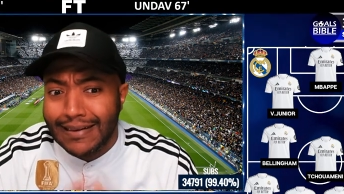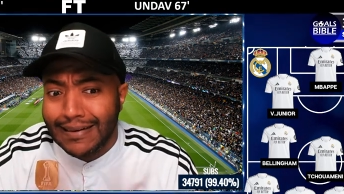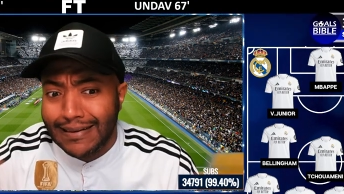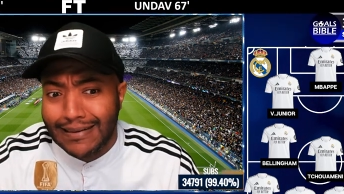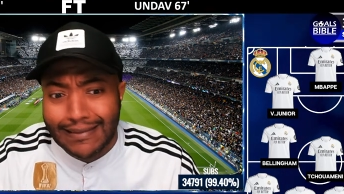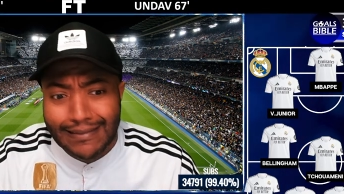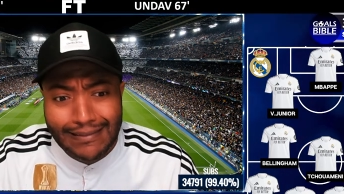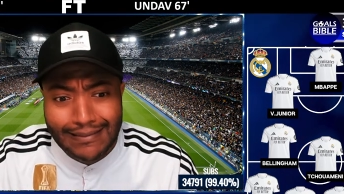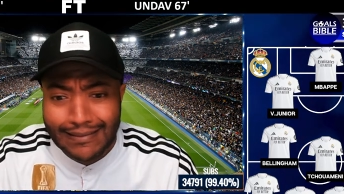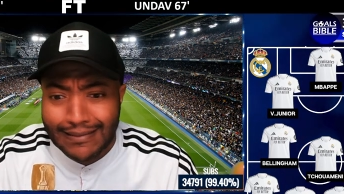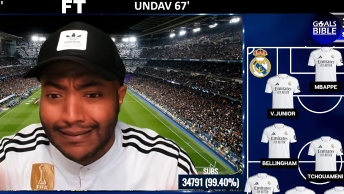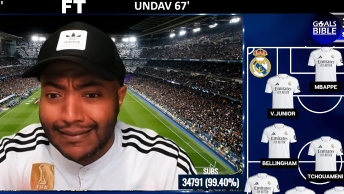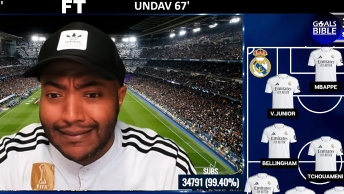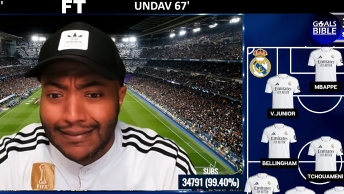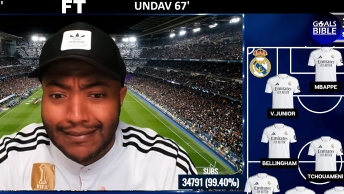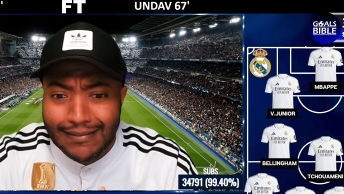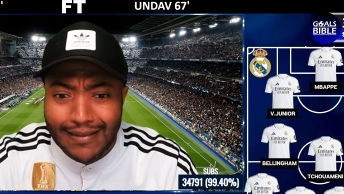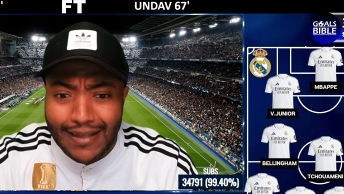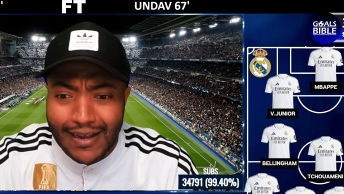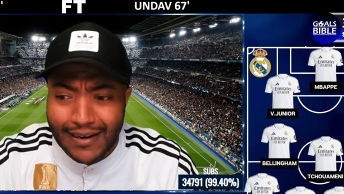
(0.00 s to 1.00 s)
And
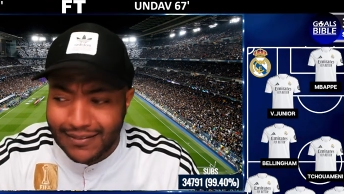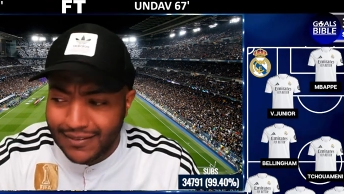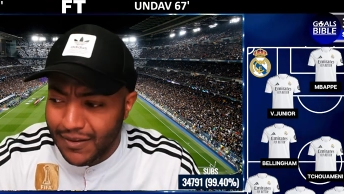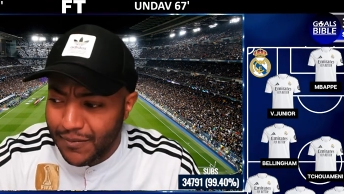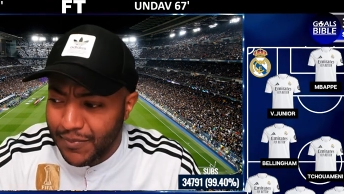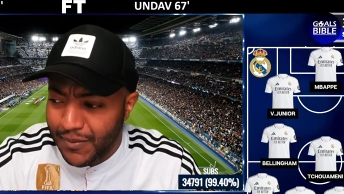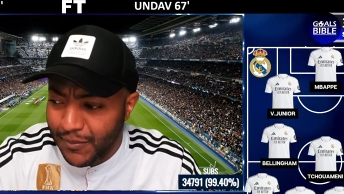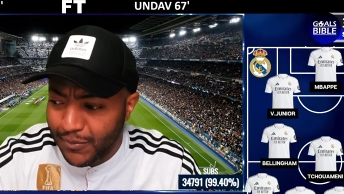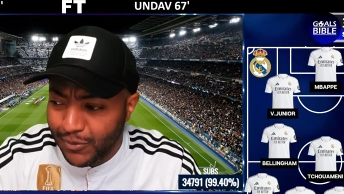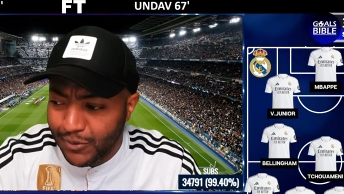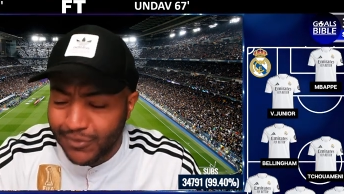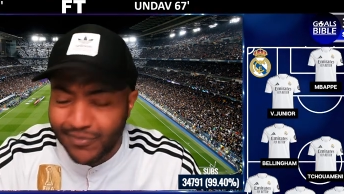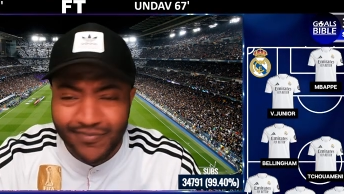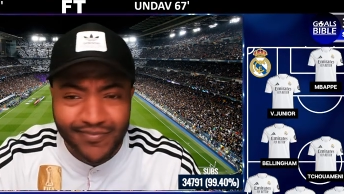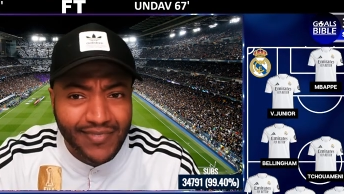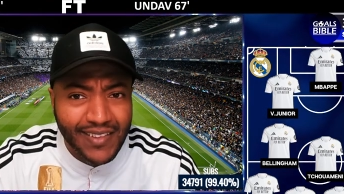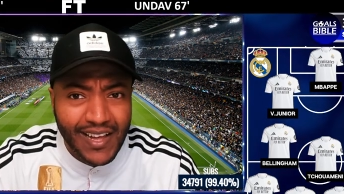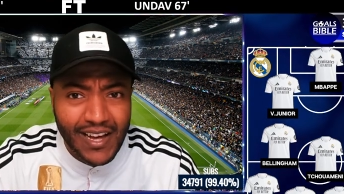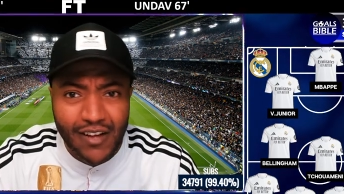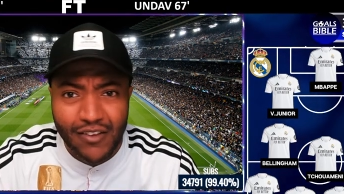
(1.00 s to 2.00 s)
that is it, people.
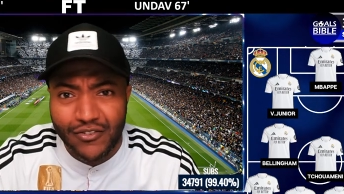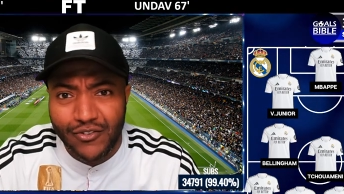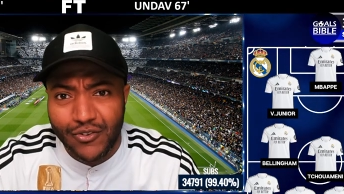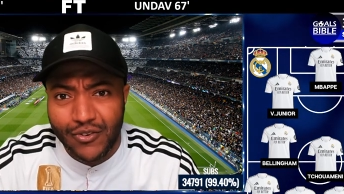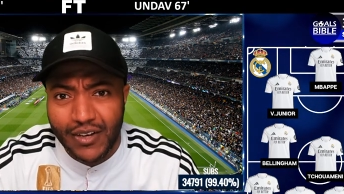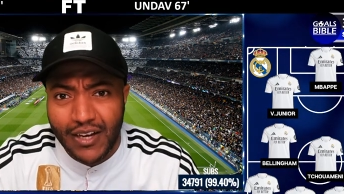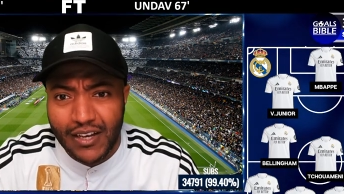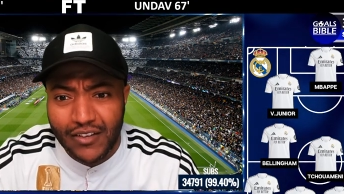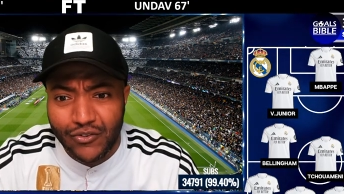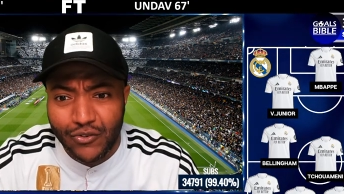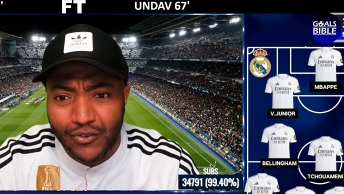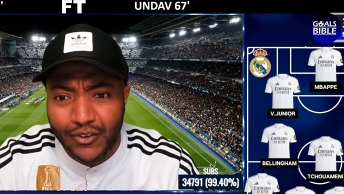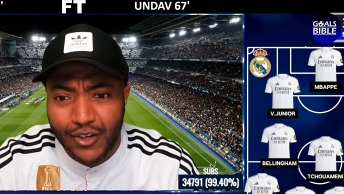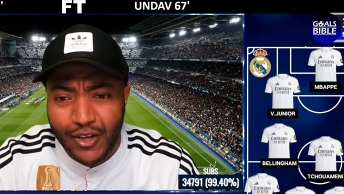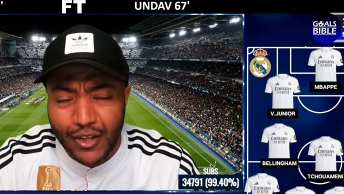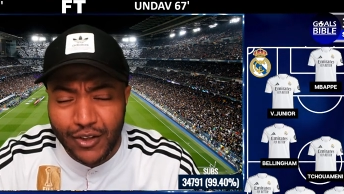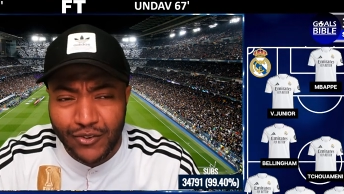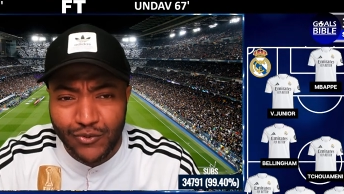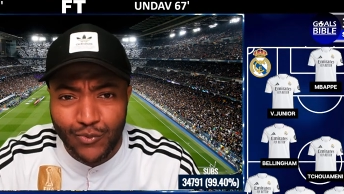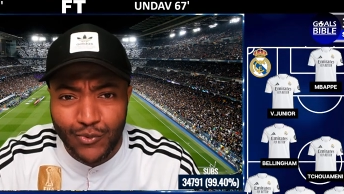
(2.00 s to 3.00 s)
I'll see you guys on the
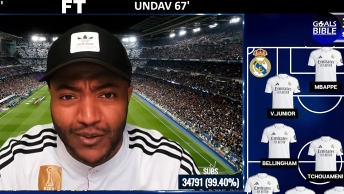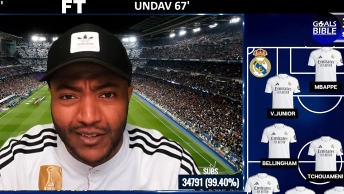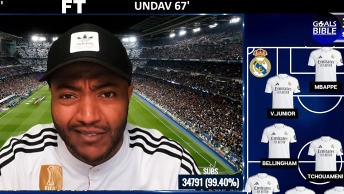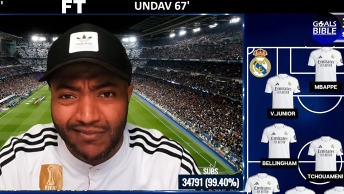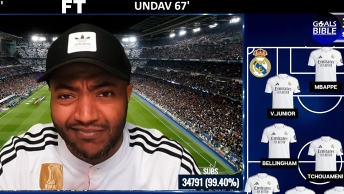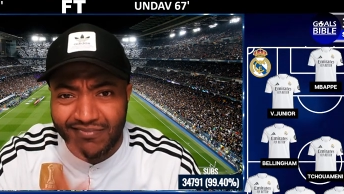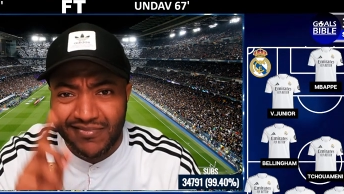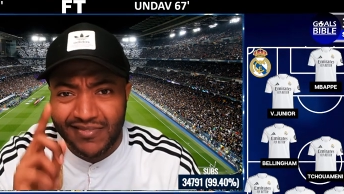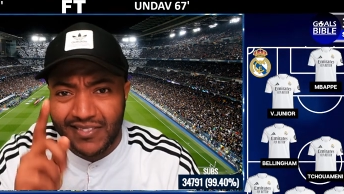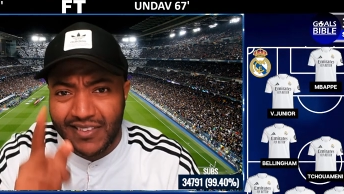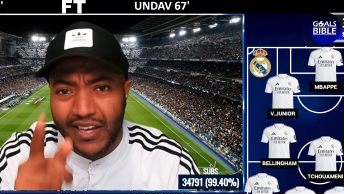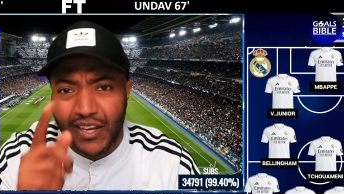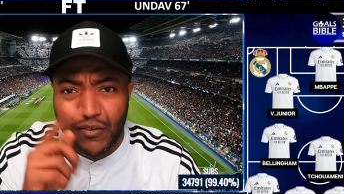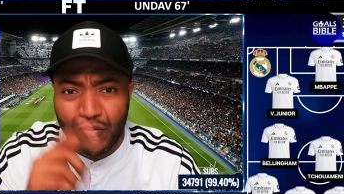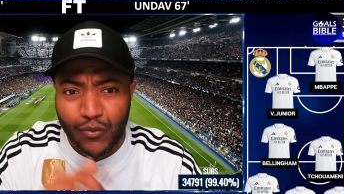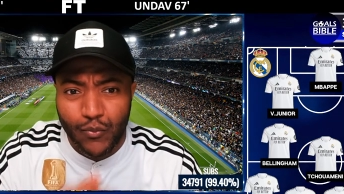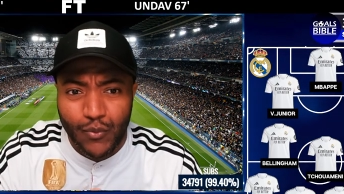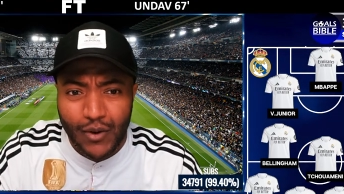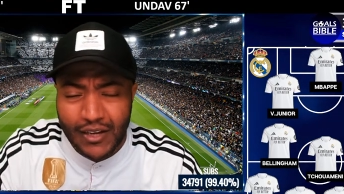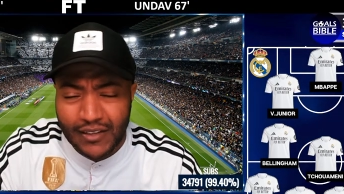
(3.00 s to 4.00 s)
next one. Thank you
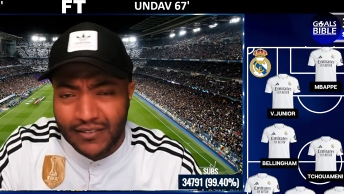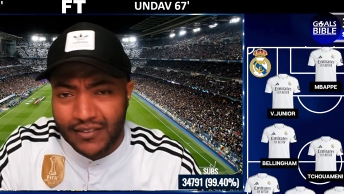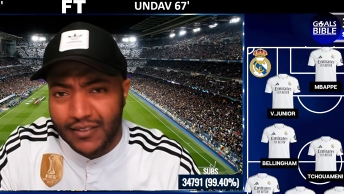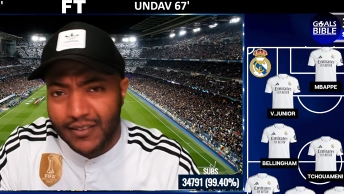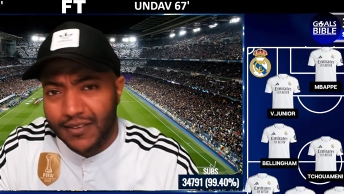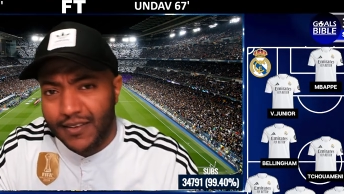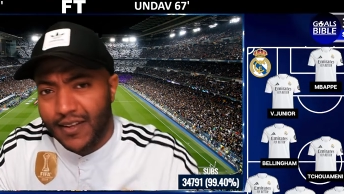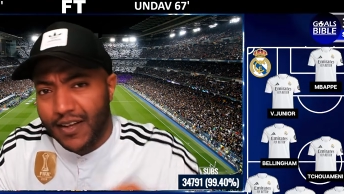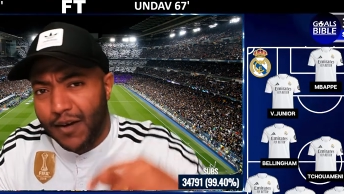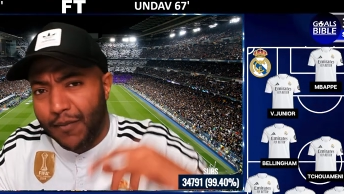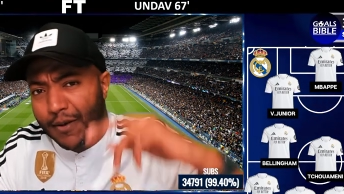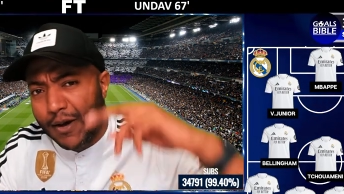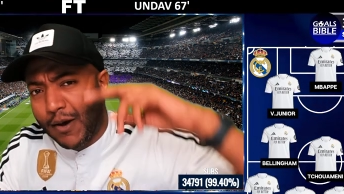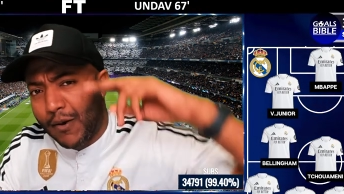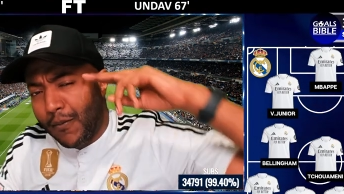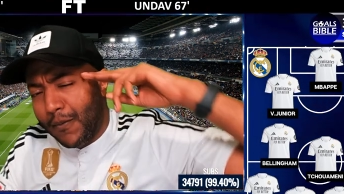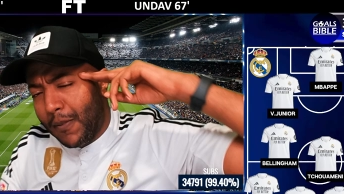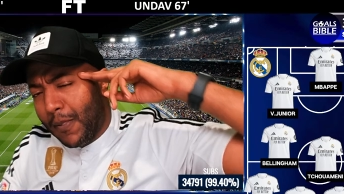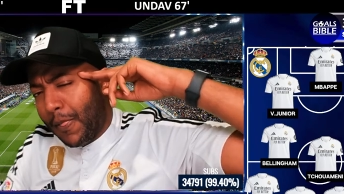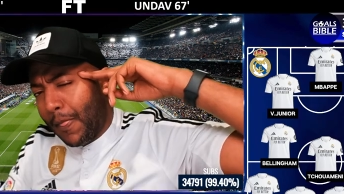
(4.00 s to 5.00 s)
for watching. I'm
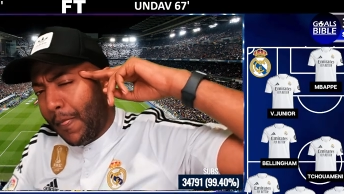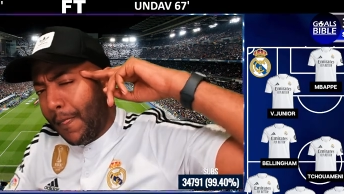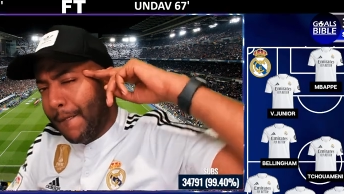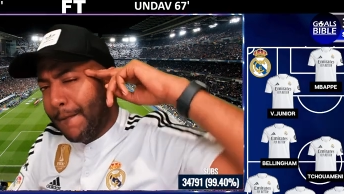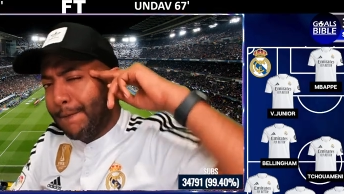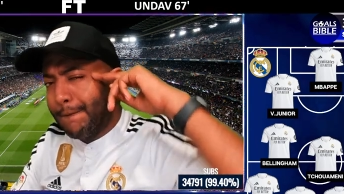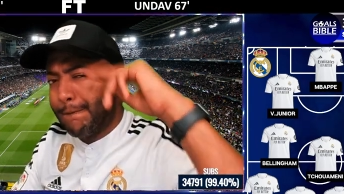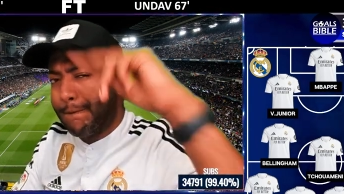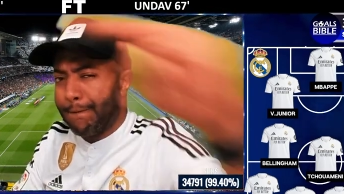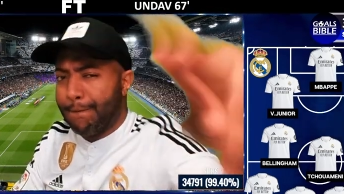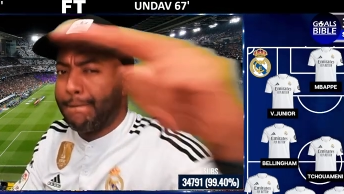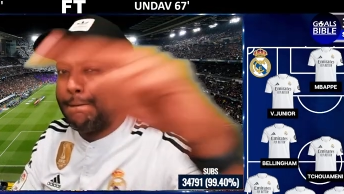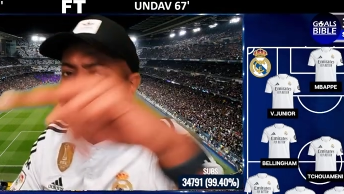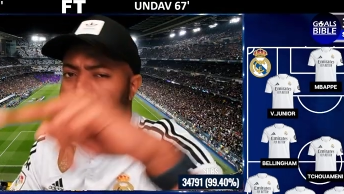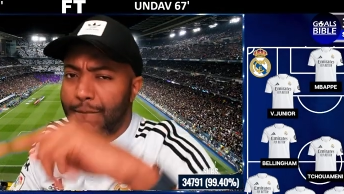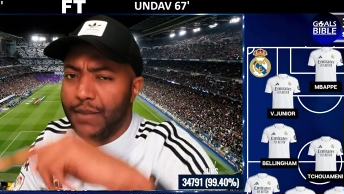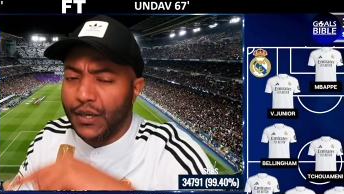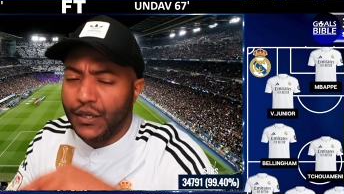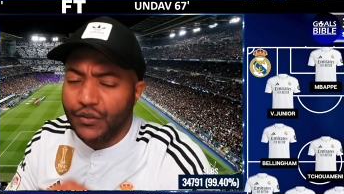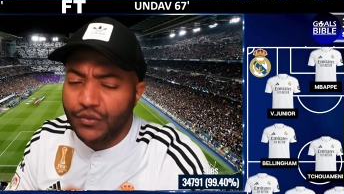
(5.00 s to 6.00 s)
out.
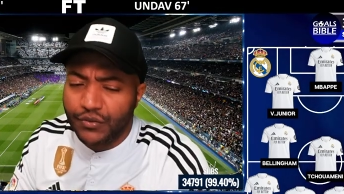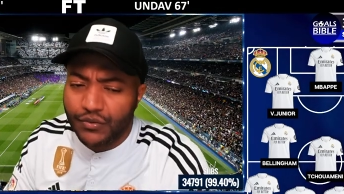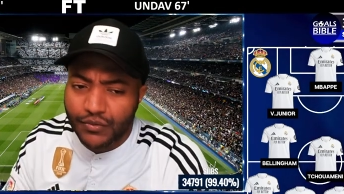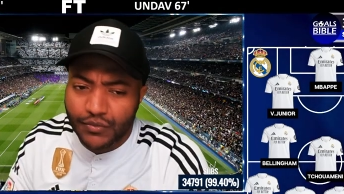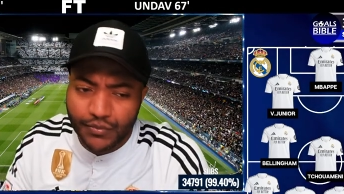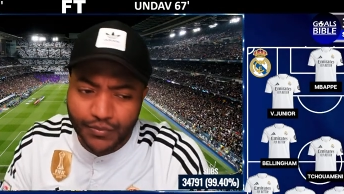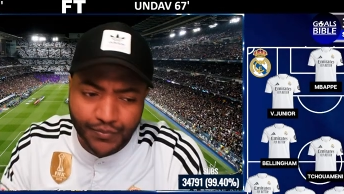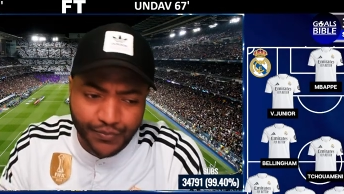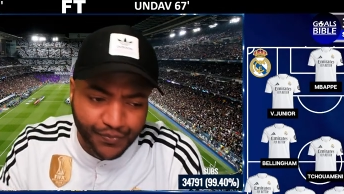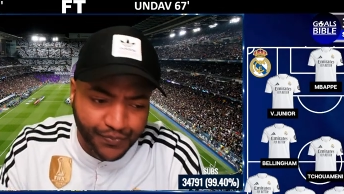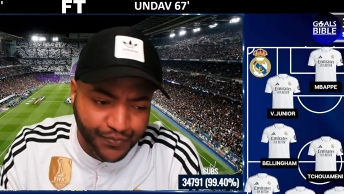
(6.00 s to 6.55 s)
Peace.